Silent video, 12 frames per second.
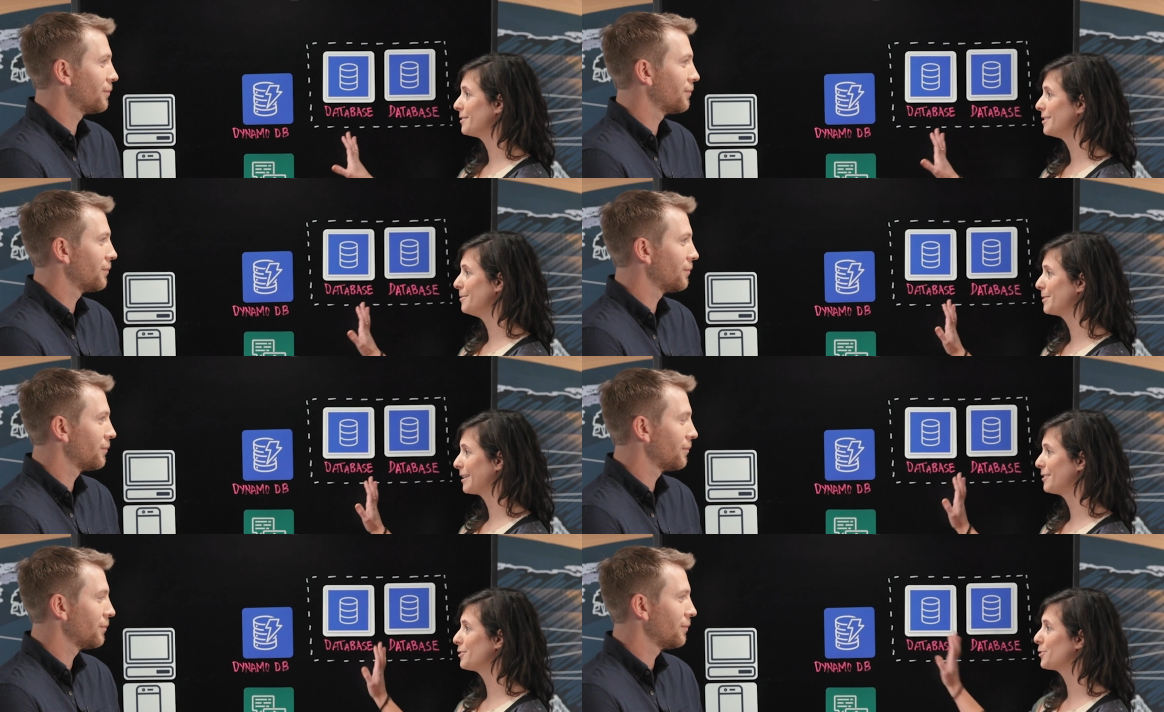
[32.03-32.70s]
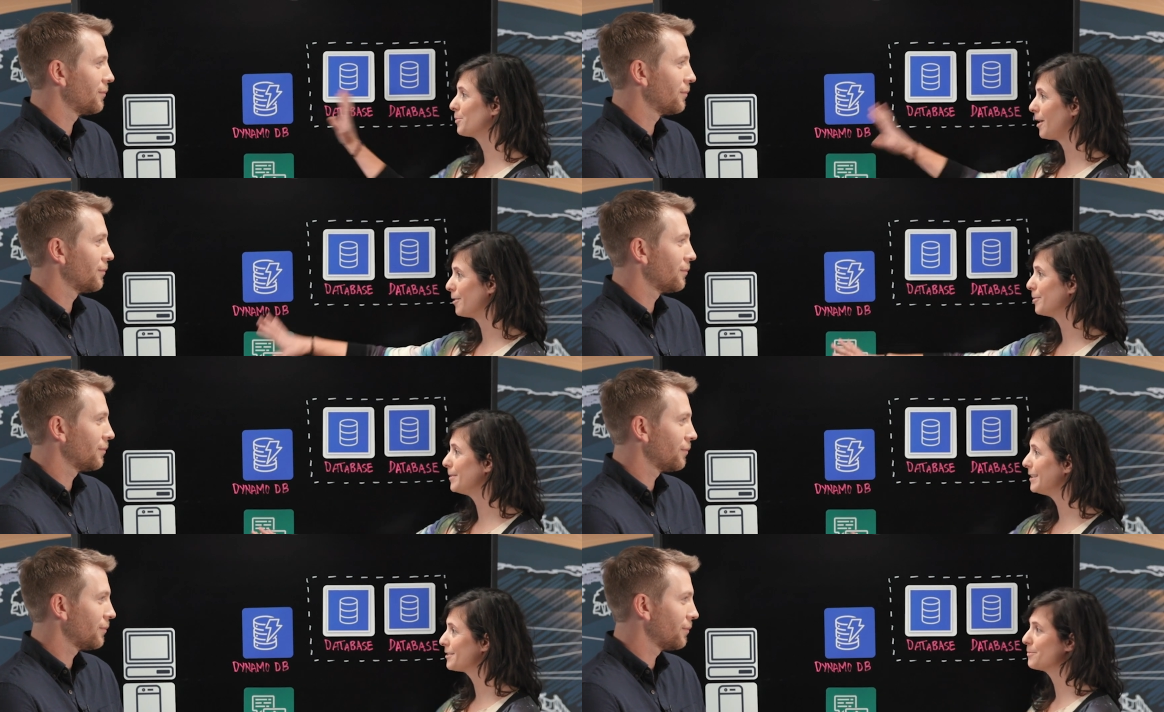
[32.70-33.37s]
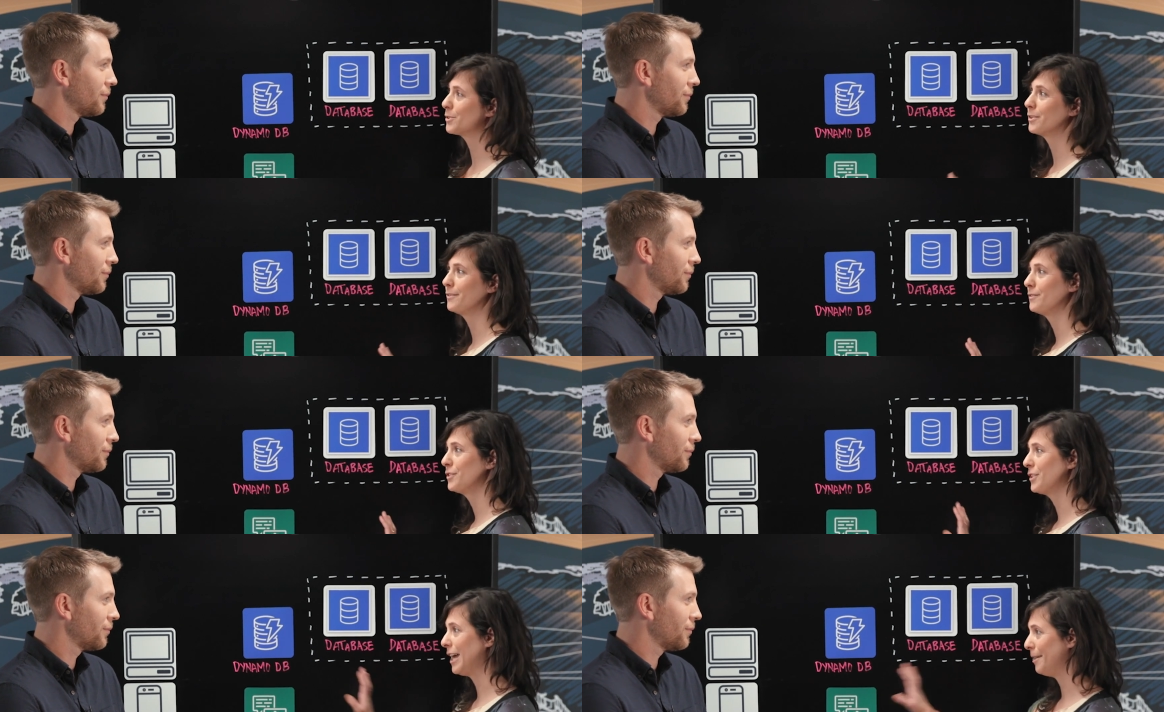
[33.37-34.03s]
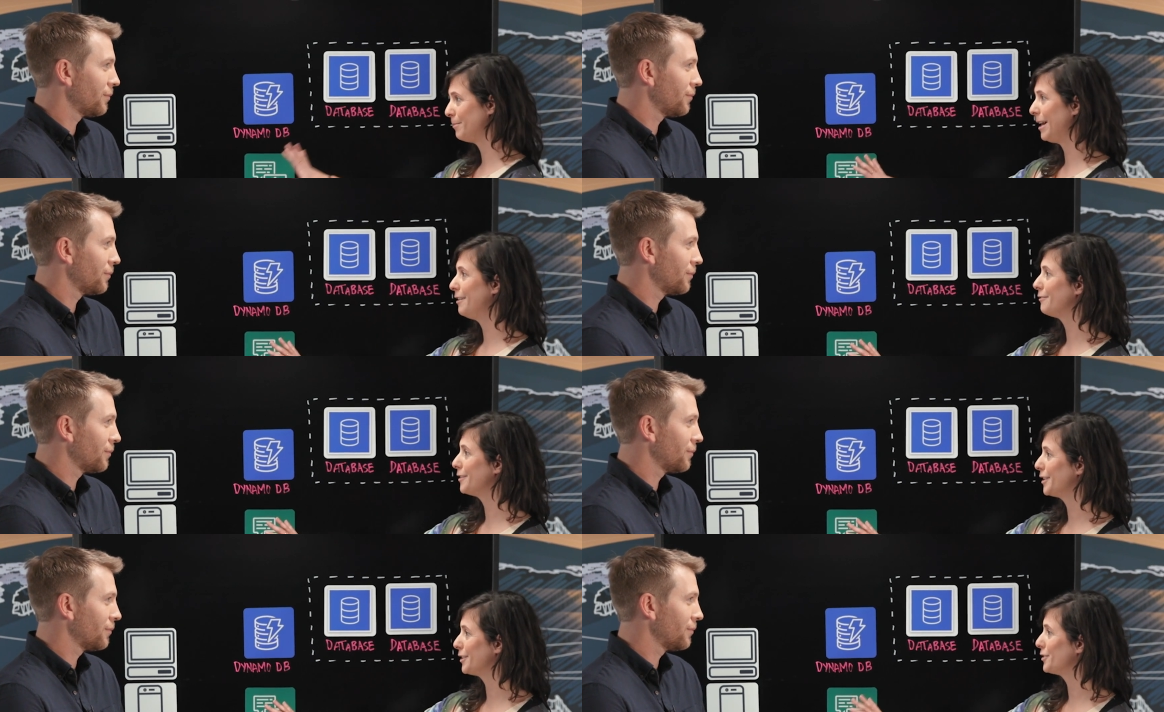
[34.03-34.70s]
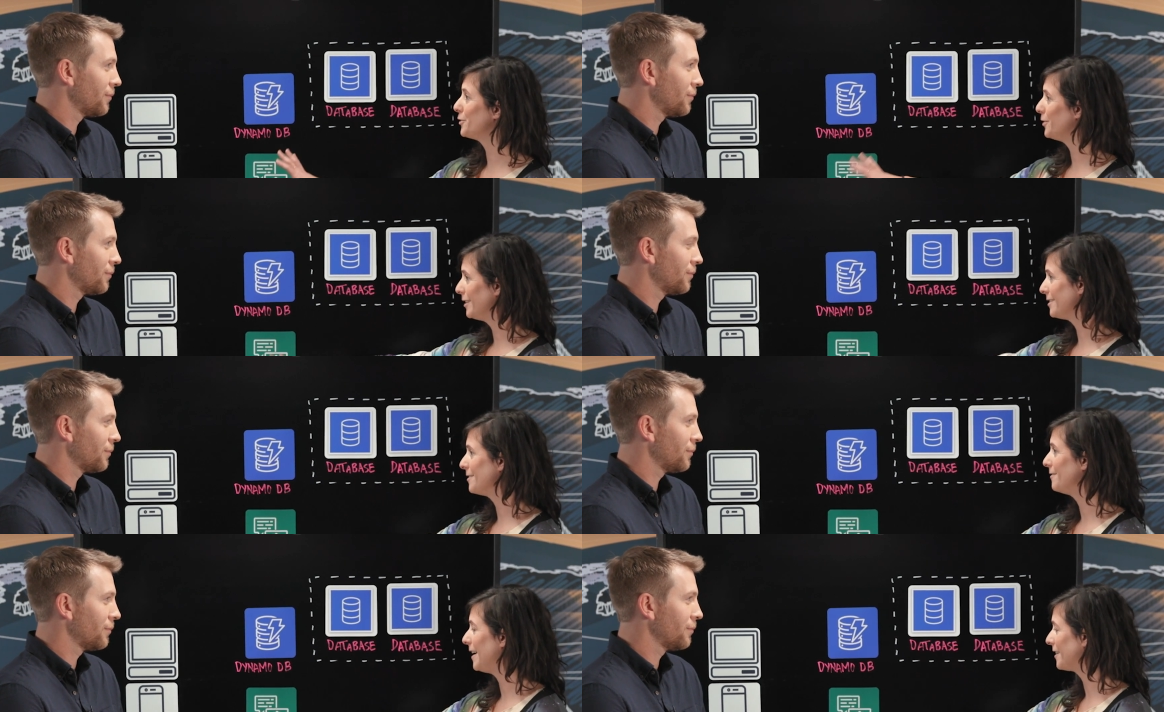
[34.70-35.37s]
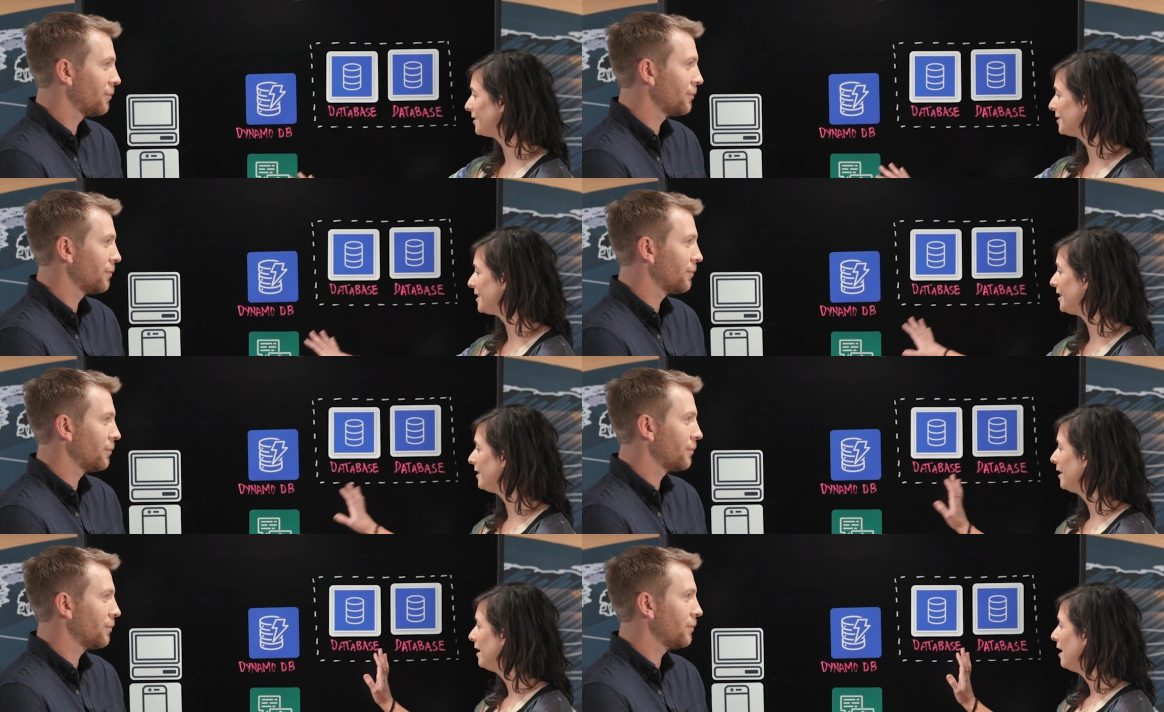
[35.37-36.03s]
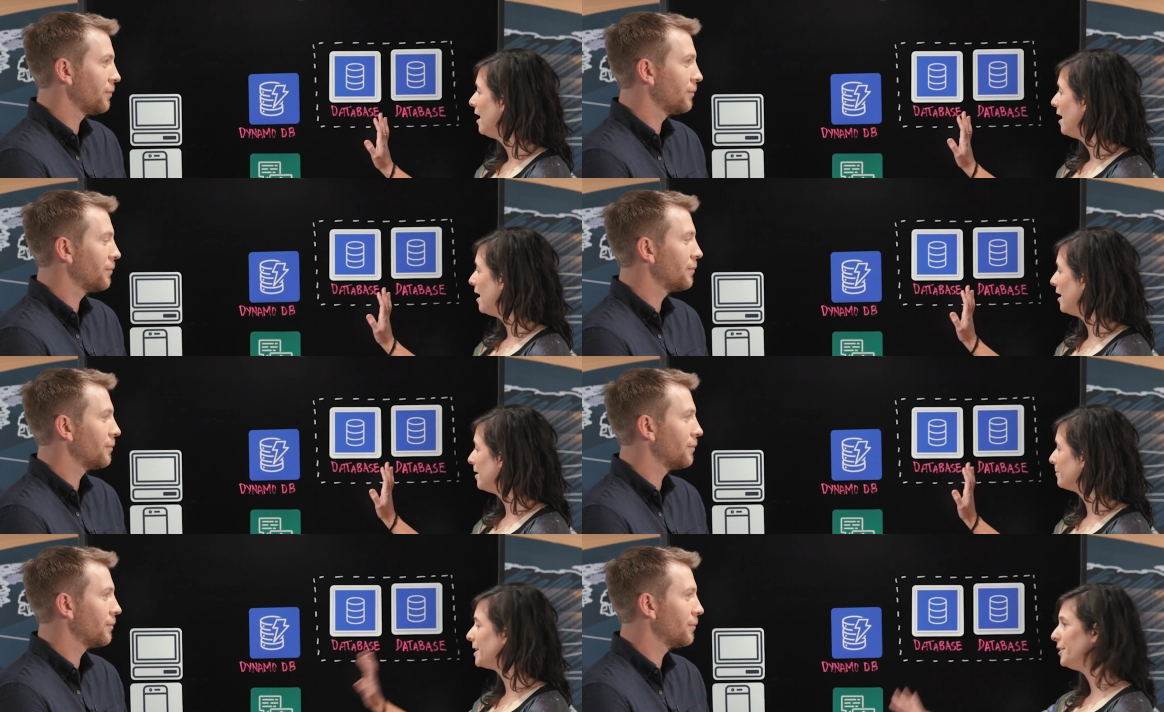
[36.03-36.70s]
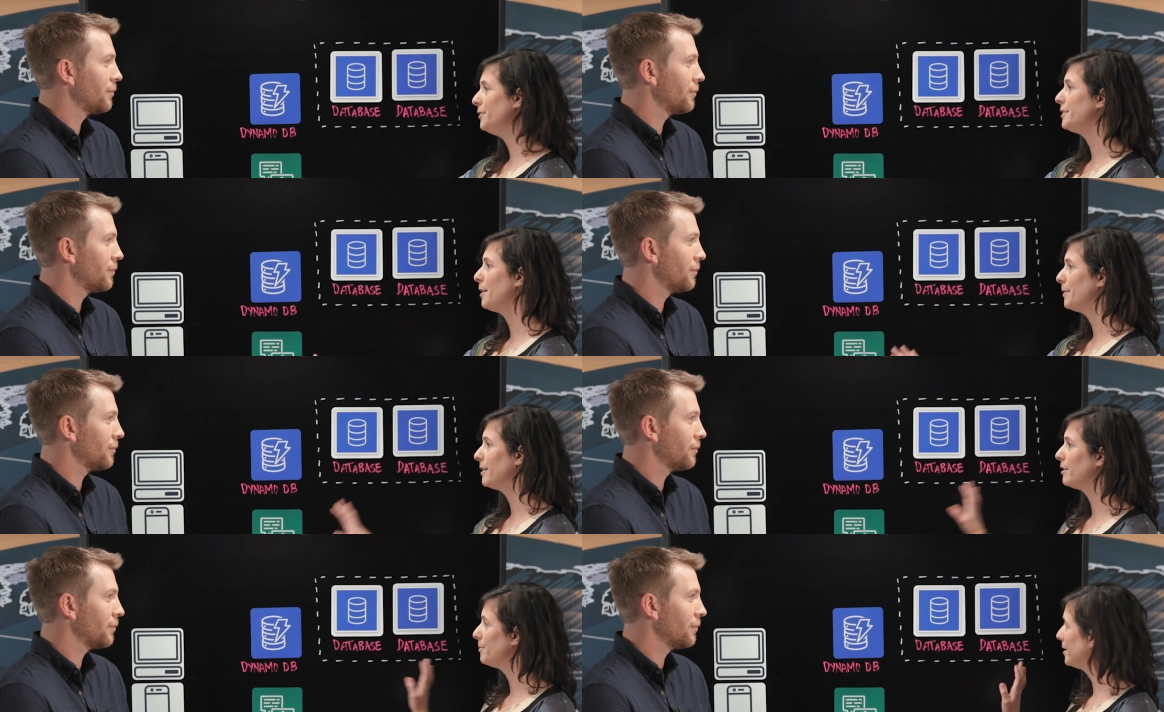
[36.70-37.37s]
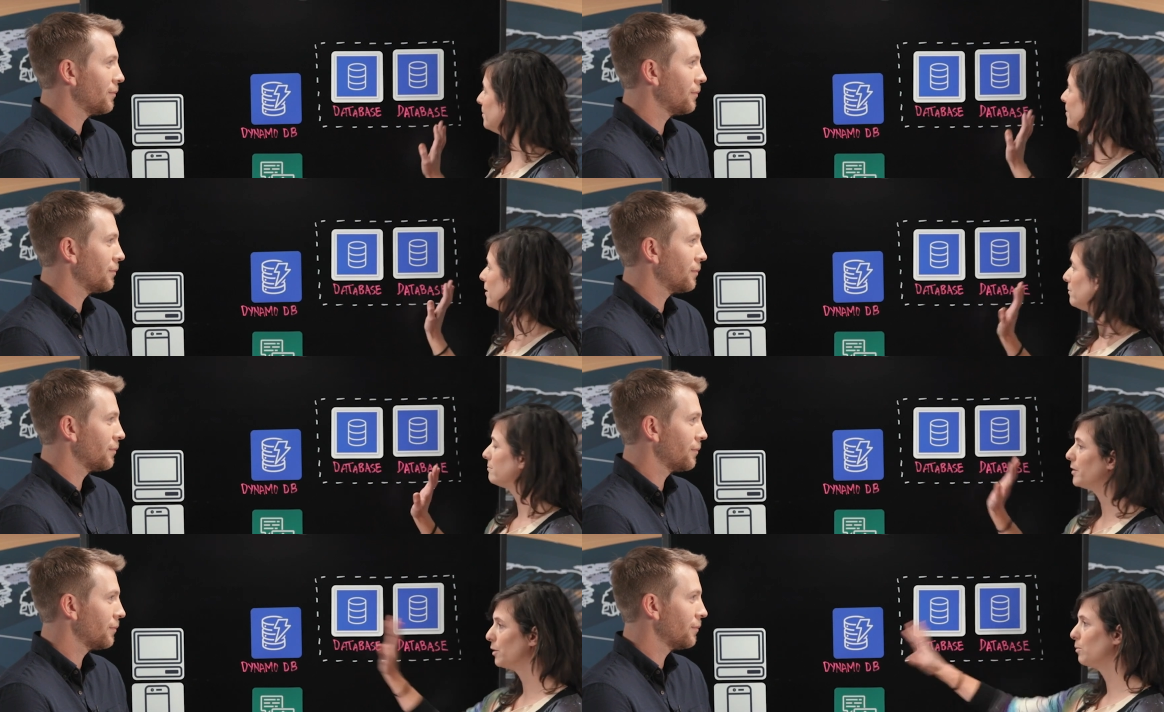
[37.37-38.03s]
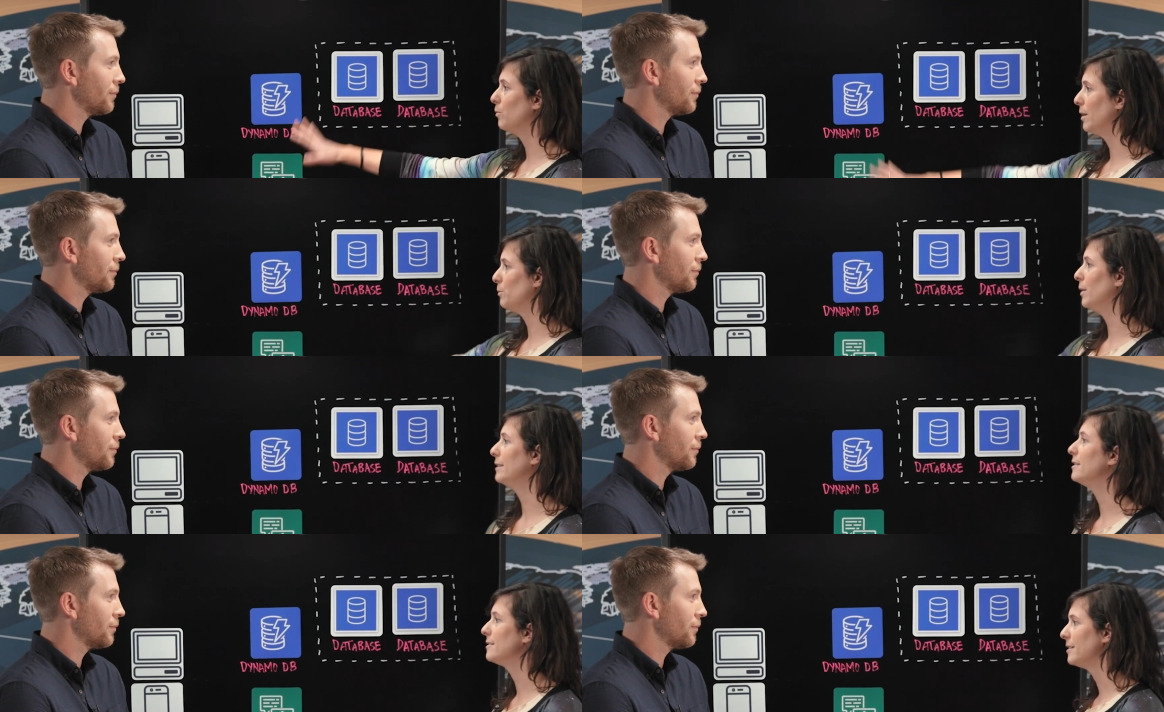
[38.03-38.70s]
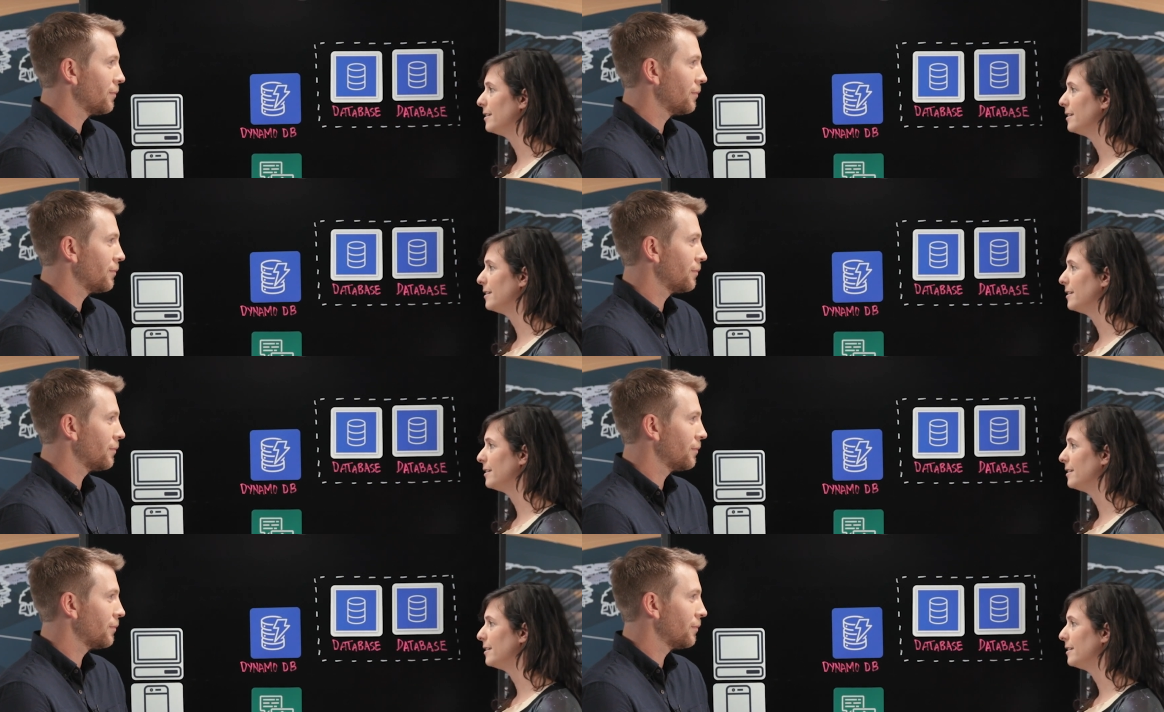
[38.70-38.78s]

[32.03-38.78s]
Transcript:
Speaker 1: it seems like this is probably some sort of chat bot for your students and faculty. Um, can you tell me a little bit about, you know, what, what this